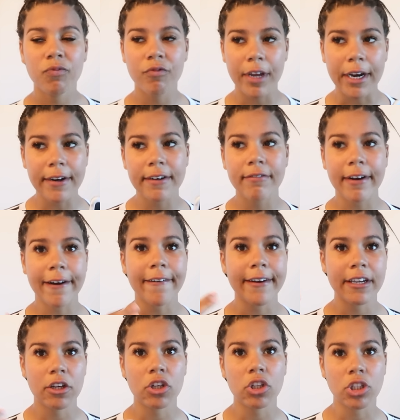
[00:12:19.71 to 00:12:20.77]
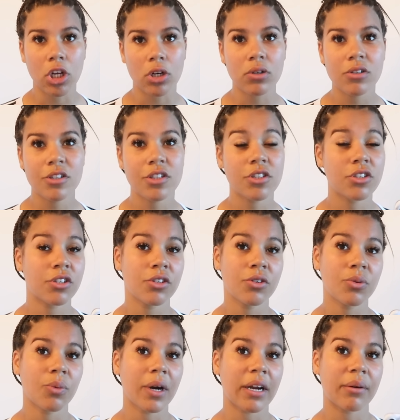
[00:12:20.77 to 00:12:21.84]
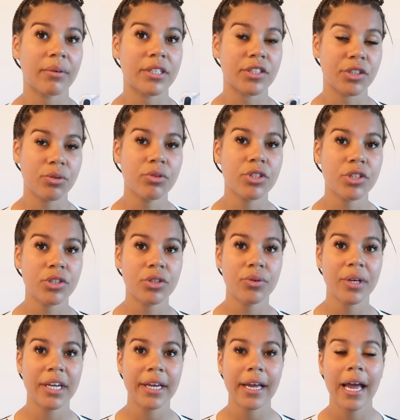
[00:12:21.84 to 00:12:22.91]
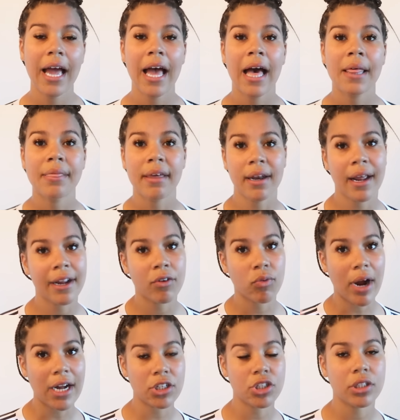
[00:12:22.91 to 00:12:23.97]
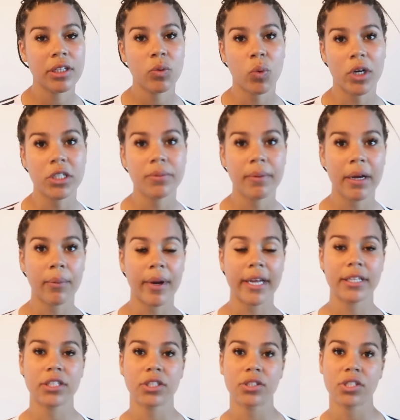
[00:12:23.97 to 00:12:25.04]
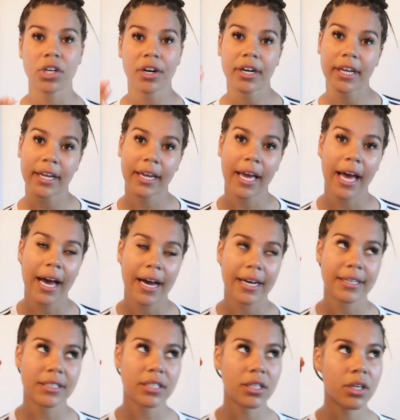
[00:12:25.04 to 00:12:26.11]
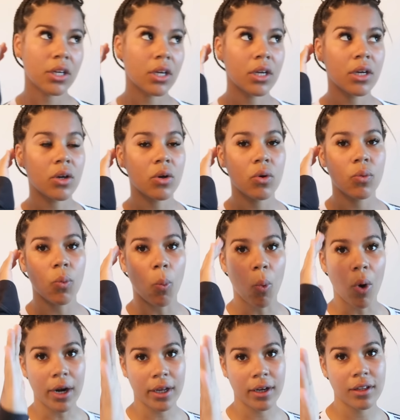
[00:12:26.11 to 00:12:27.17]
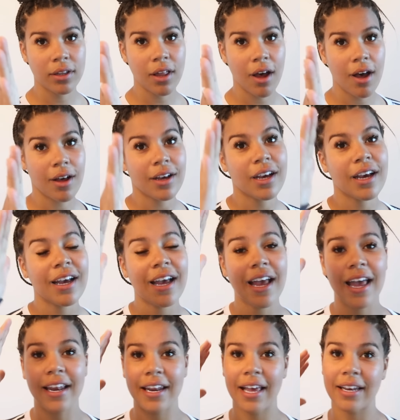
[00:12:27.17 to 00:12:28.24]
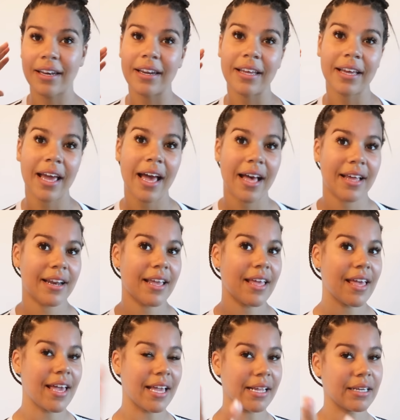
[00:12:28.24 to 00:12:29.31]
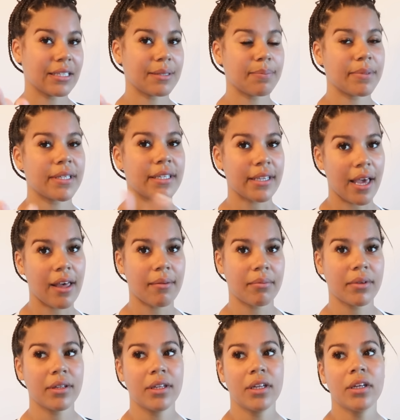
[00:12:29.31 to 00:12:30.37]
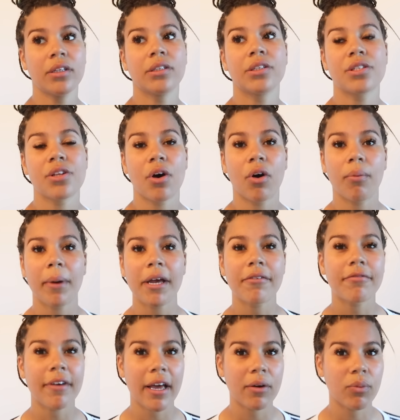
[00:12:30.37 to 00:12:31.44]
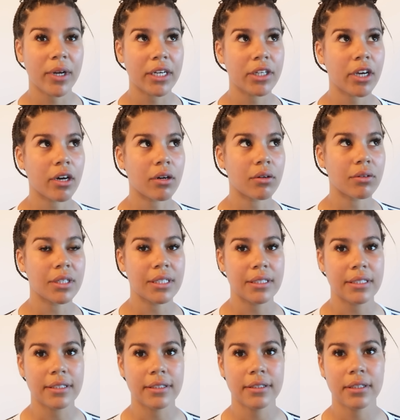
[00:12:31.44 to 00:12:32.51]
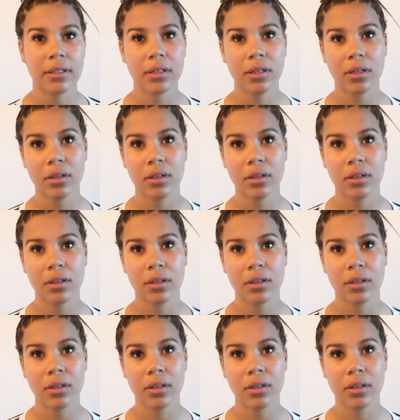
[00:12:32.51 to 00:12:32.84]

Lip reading: very, very close to what I was used to doing. And then I gradually worked my way to starting at 1 o'clock and ending at 8 p.m. So my fed window is,